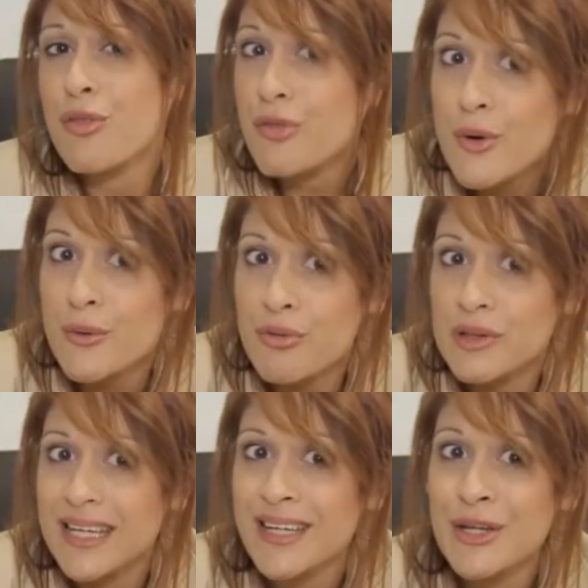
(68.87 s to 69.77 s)

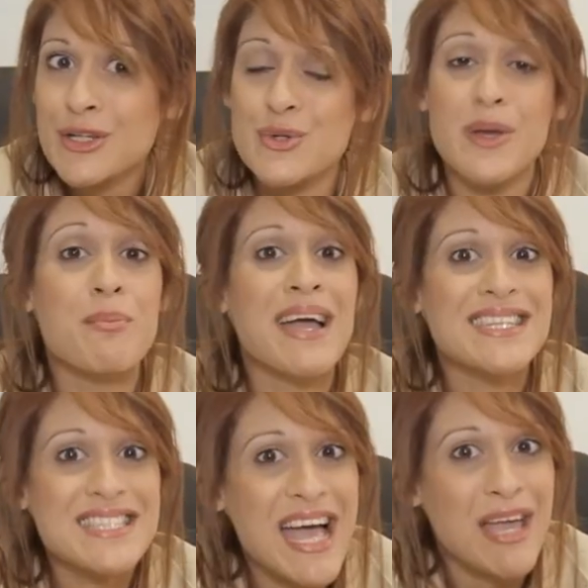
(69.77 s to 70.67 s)
thoroughly during my
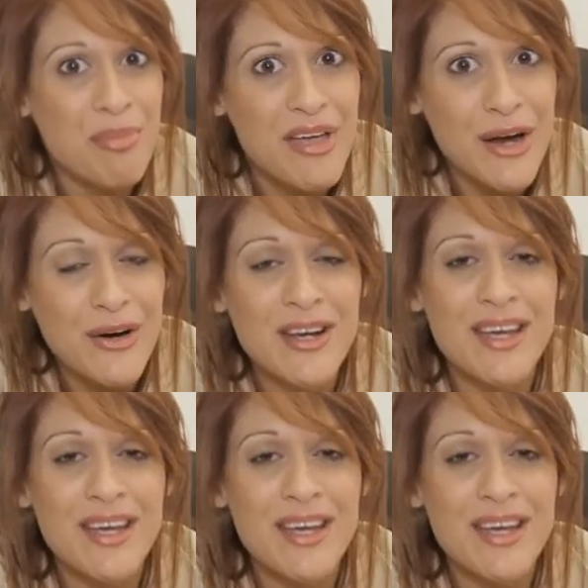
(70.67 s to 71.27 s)
time there.